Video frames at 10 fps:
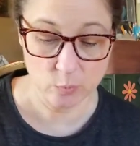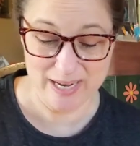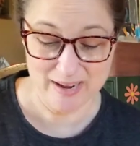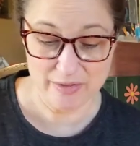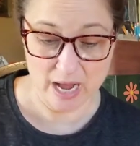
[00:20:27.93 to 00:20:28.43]
We
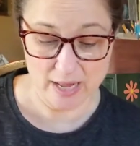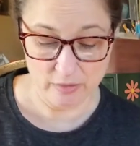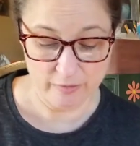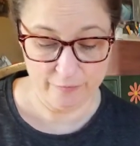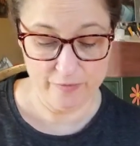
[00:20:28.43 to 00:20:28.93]
have gotten
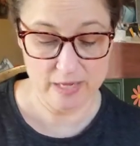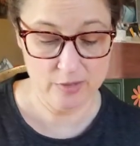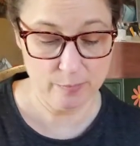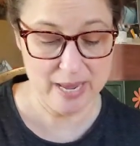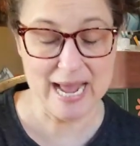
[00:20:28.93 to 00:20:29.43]
the
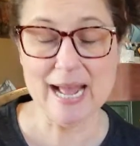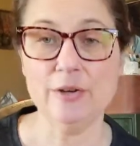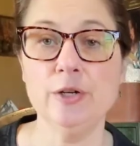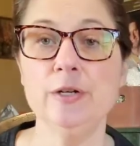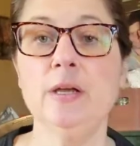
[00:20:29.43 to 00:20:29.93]
5th
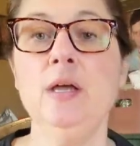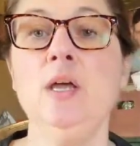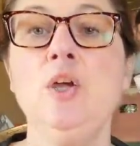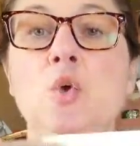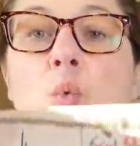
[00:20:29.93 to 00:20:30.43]
pattern,
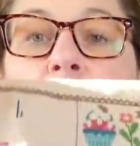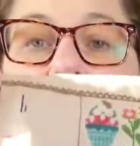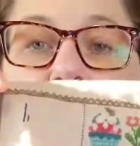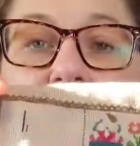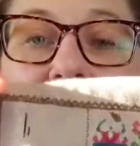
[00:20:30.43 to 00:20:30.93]

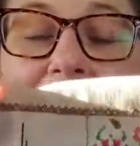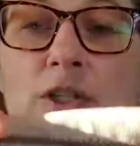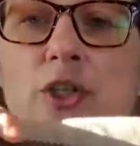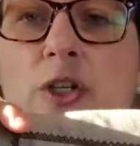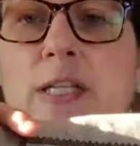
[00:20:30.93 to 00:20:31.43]
which
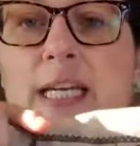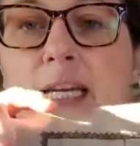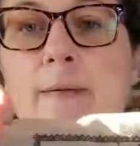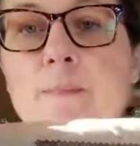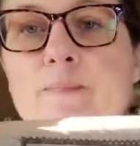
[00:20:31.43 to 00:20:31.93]
actually